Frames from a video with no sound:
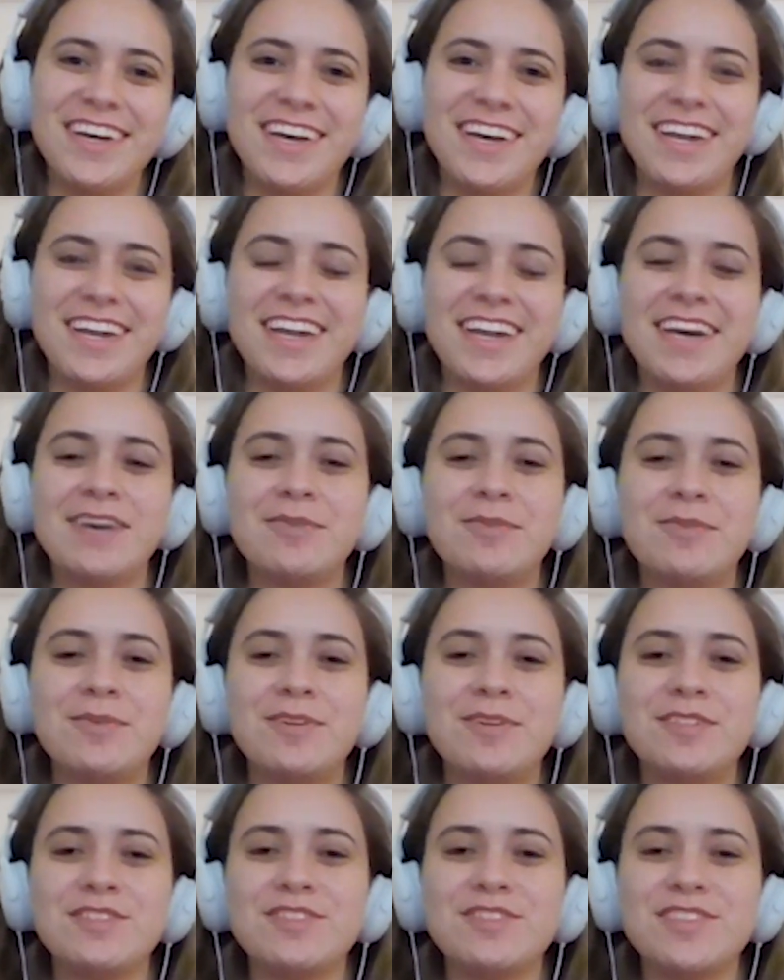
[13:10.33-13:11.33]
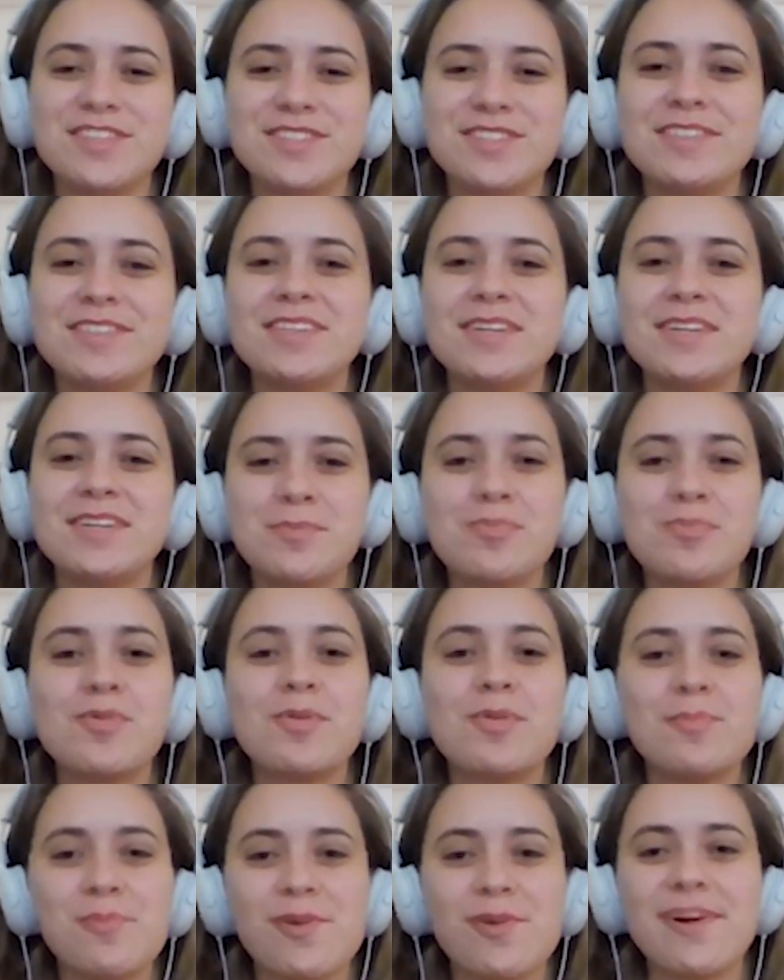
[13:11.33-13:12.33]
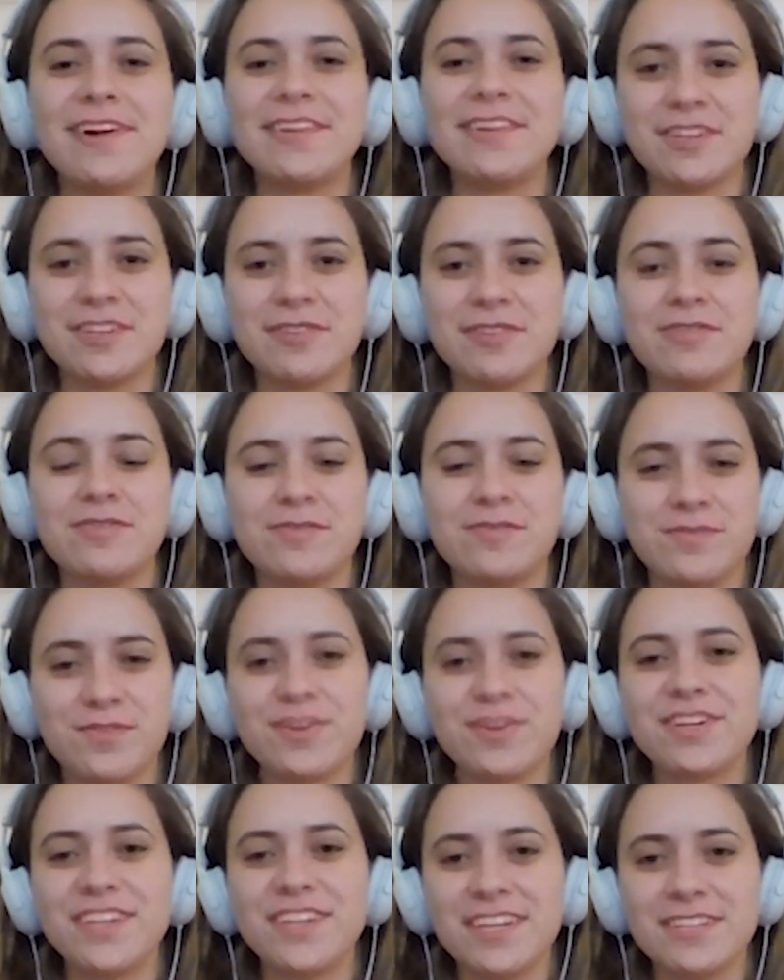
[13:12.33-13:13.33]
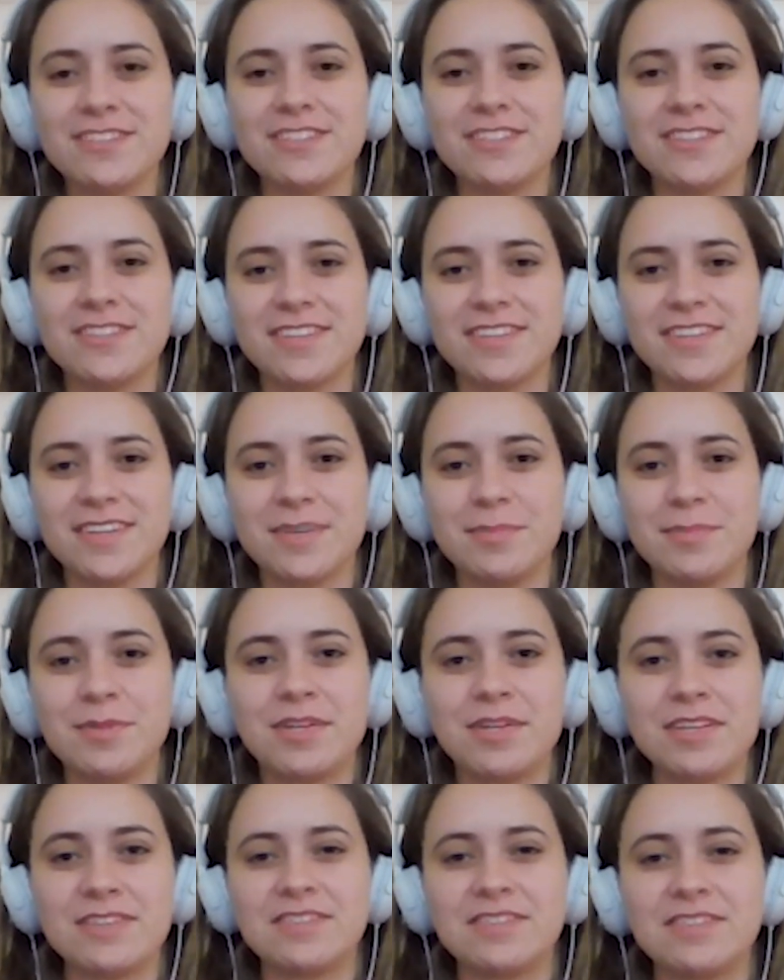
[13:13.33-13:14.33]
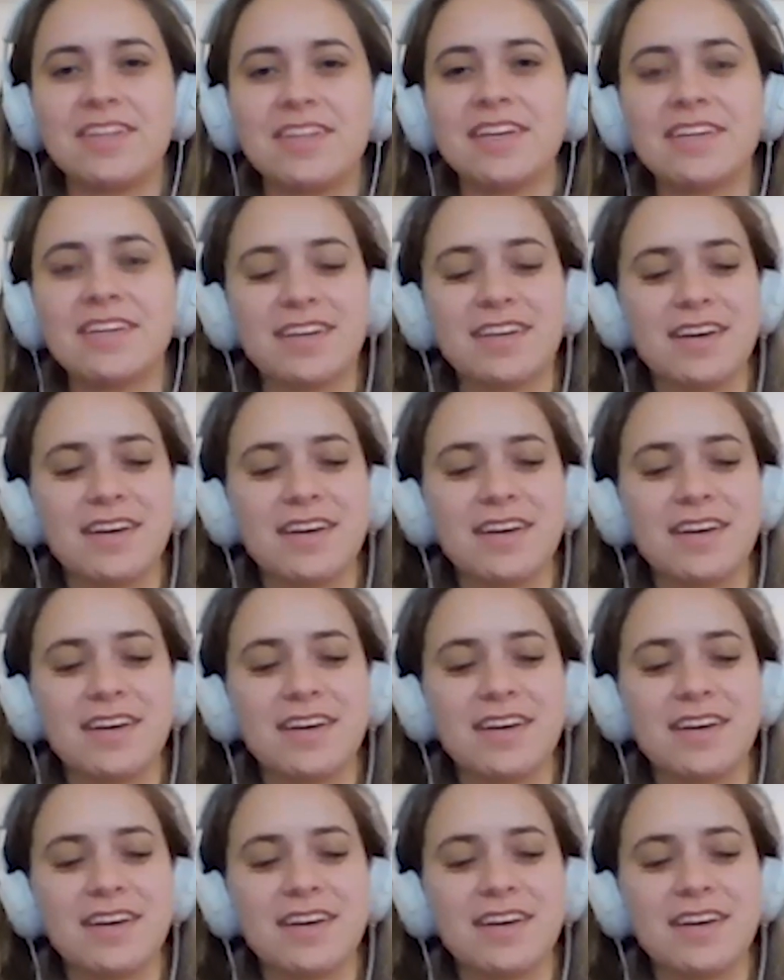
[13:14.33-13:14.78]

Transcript: And I was not prepared enough for that. Because, like,